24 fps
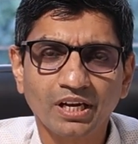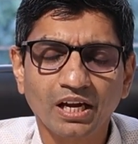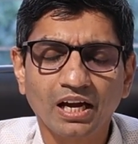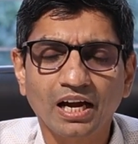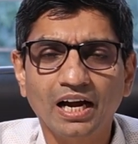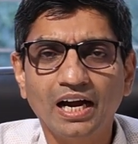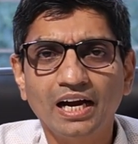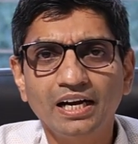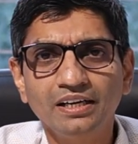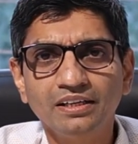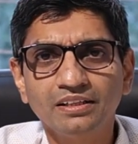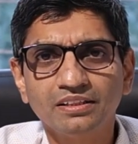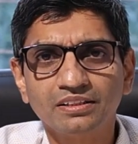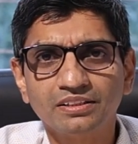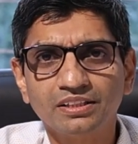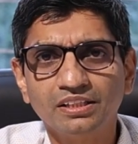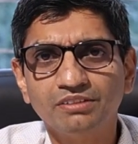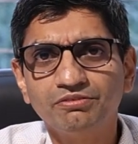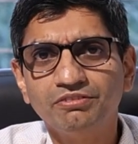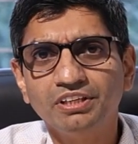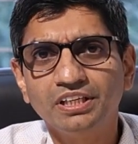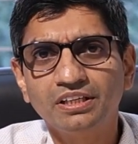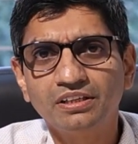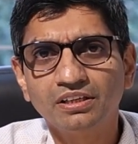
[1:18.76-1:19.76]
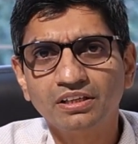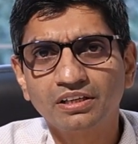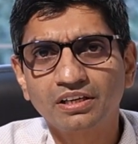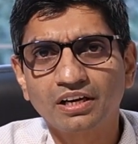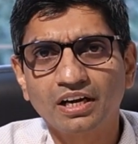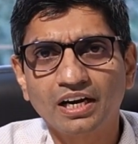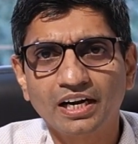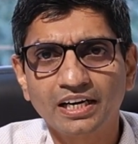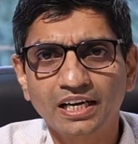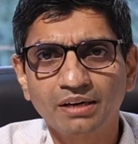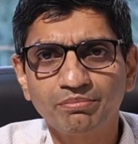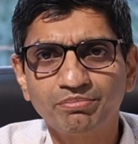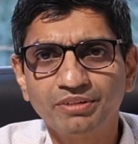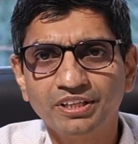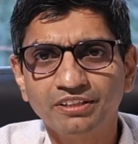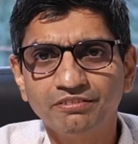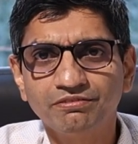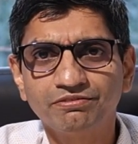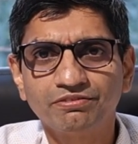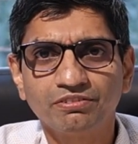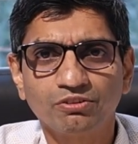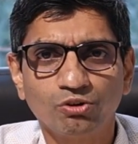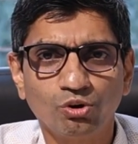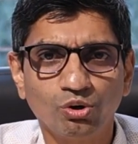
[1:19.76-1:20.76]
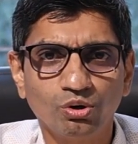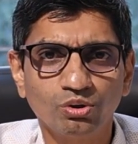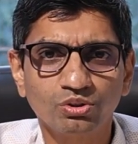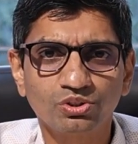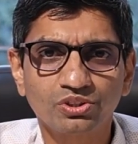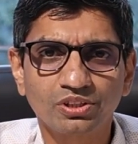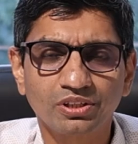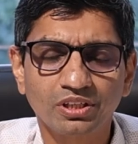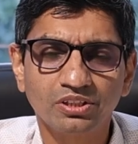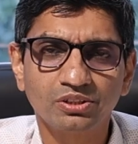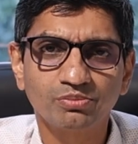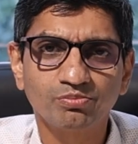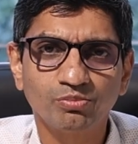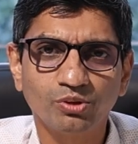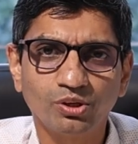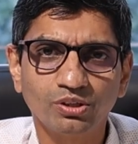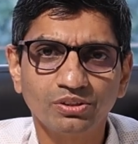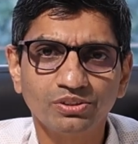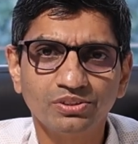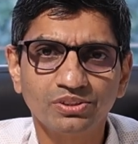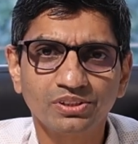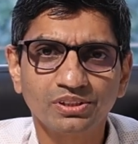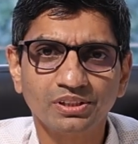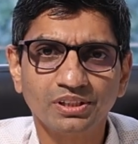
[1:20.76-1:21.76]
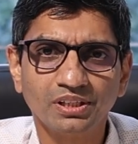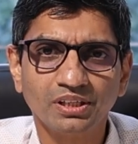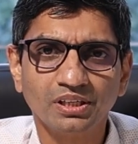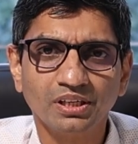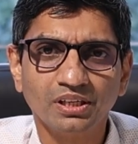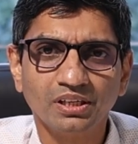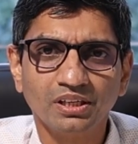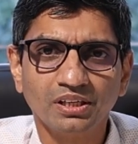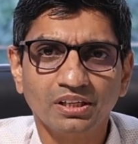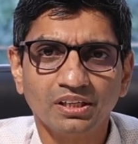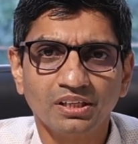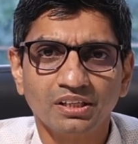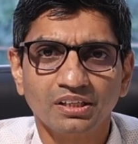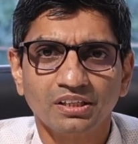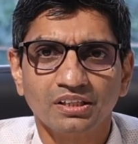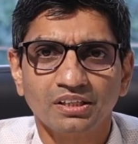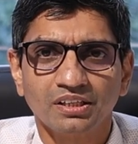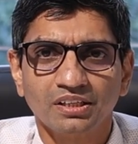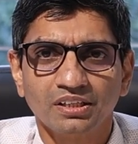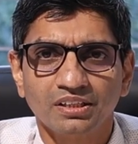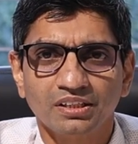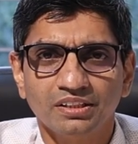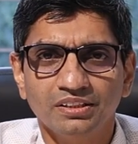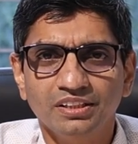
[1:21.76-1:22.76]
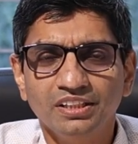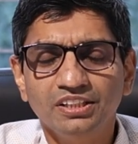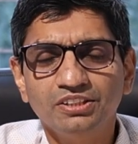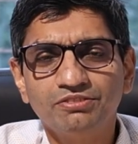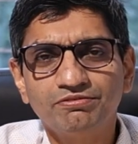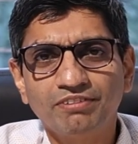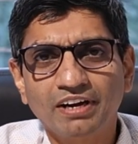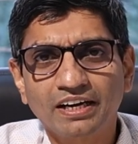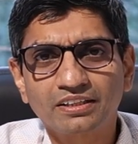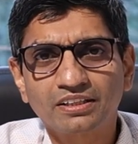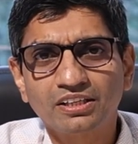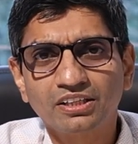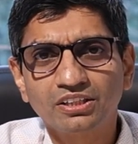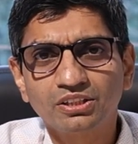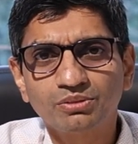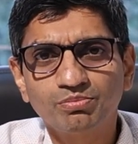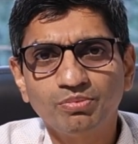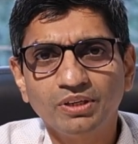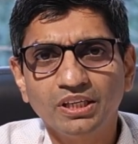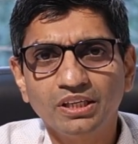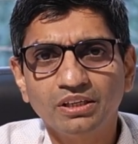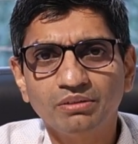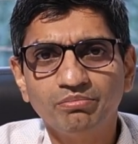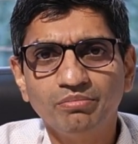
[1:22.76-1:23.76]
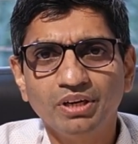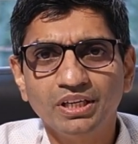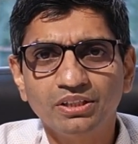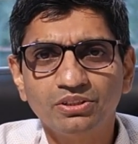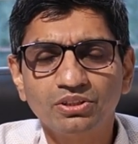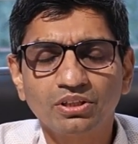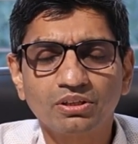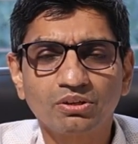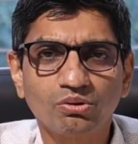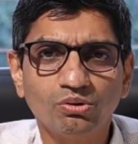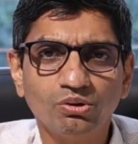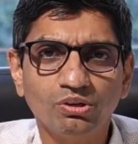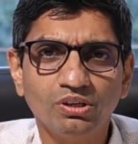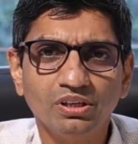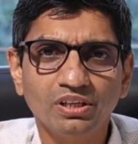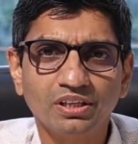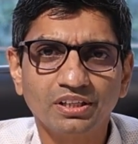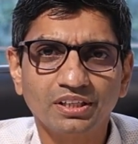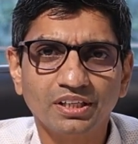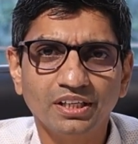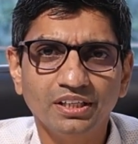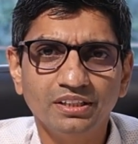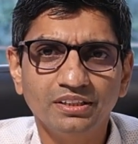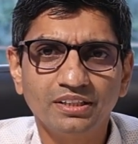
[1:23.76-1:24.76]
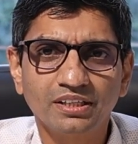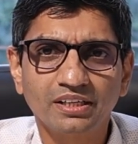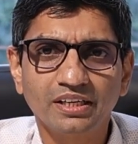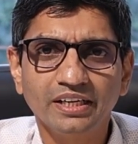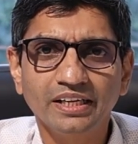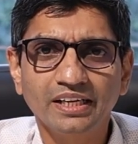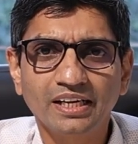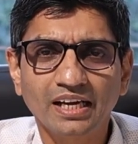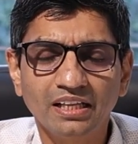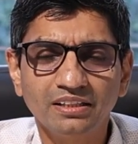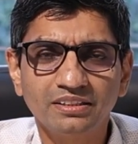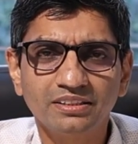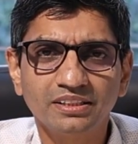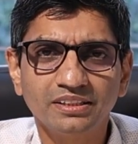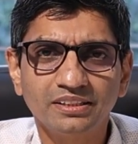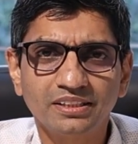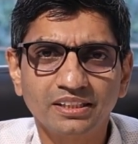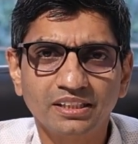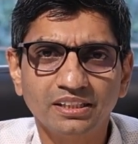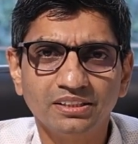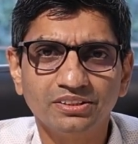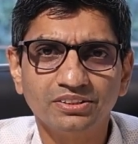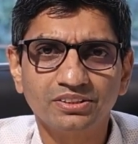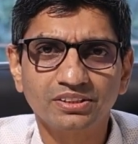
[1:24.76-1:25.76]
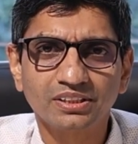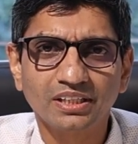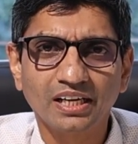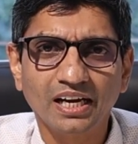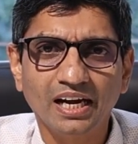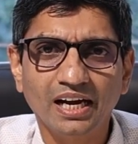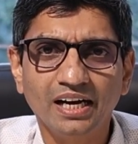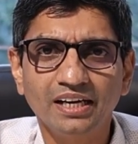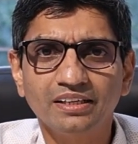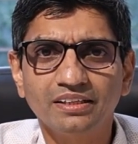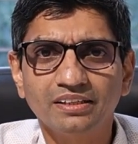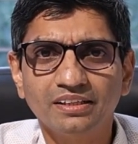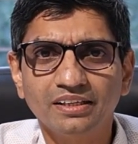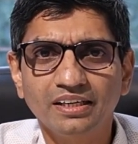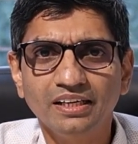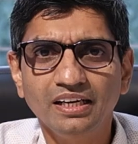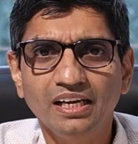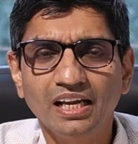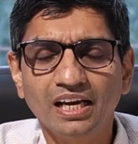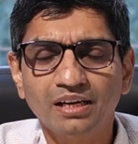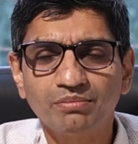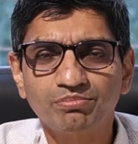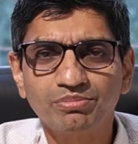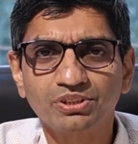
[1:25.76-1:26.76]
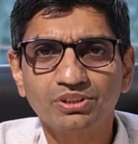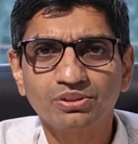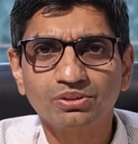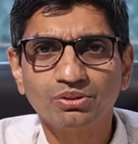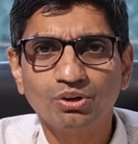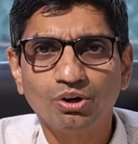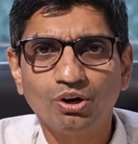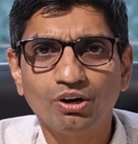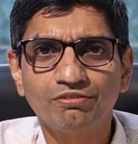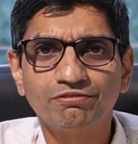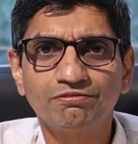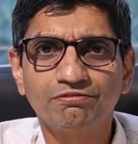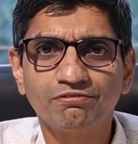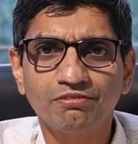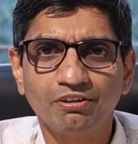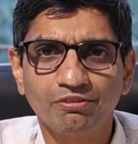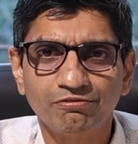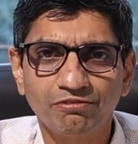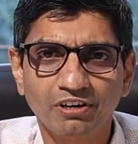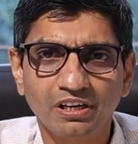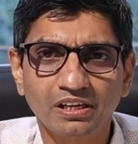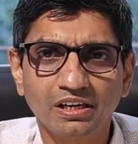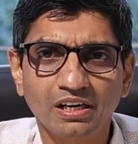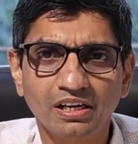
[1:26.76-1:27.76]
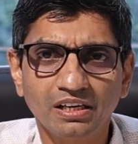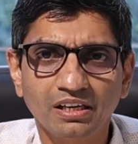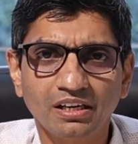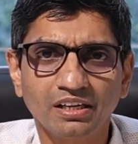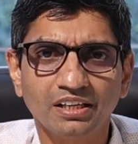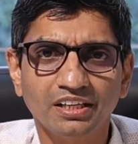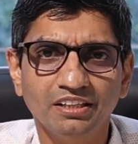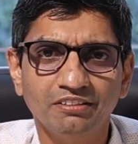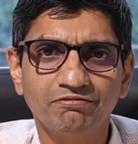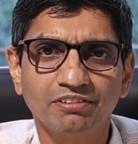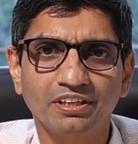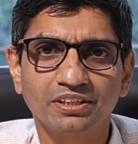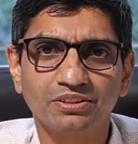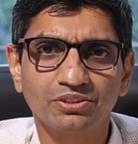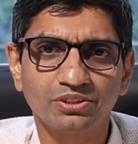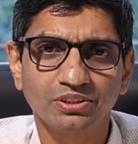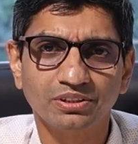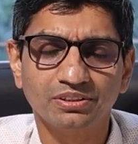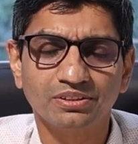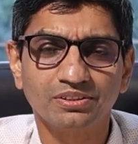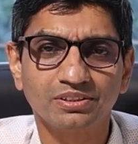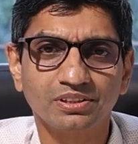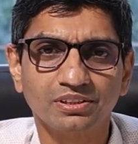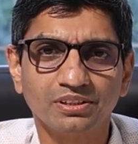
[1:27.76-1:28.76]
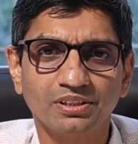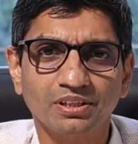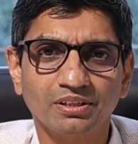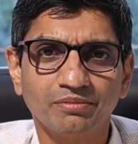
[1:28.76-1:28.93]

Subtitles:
and the weaker adaptive host response. These factors play a major role in the recalcitrance and relapse of fungal infections.